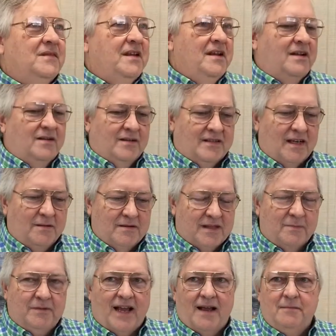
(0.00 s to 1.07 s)
you know,
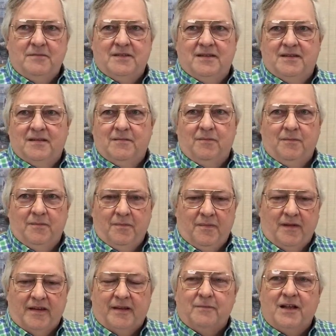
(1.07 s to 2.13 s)
sometimes,
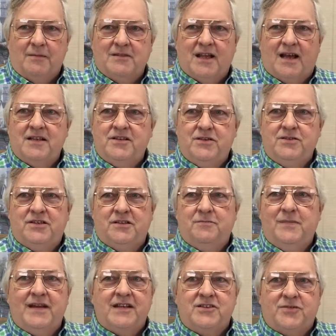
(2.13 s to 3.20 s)
sometimes God uses
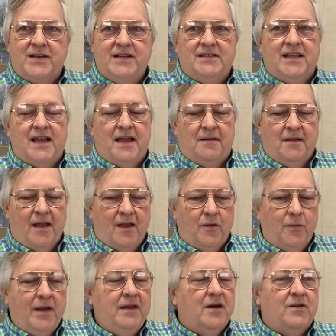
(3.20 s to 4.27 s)
ministries that
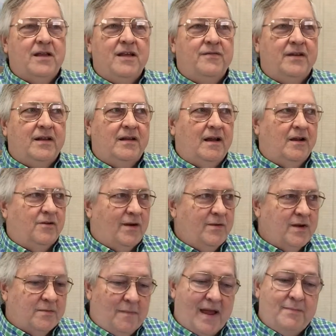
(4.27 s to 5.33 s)
we don't even agree
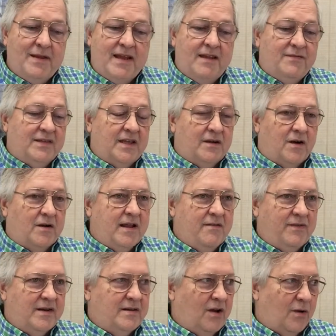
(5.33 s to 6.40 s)
with, maybe even that aren't
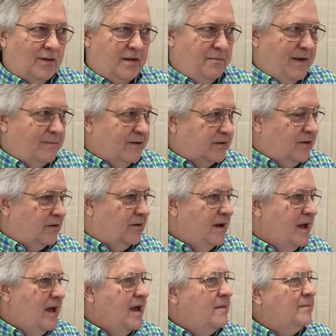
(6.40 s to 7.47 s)
even totally biblical,
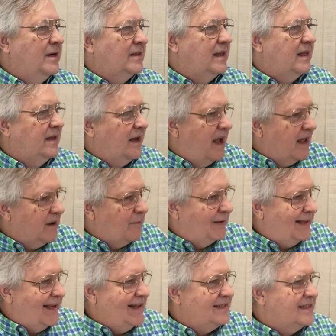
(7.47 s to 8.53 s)
but that kind of
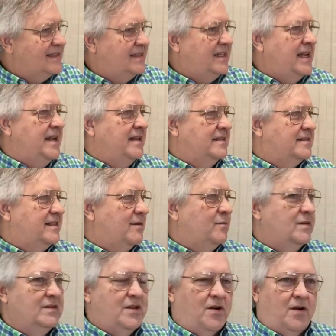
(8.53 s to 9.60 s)
plants a seed in
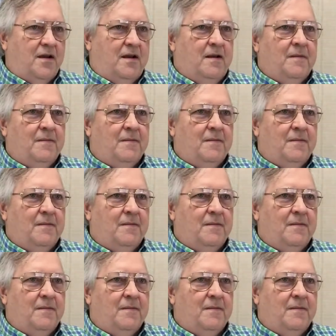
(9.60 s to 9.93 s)
someone's heart.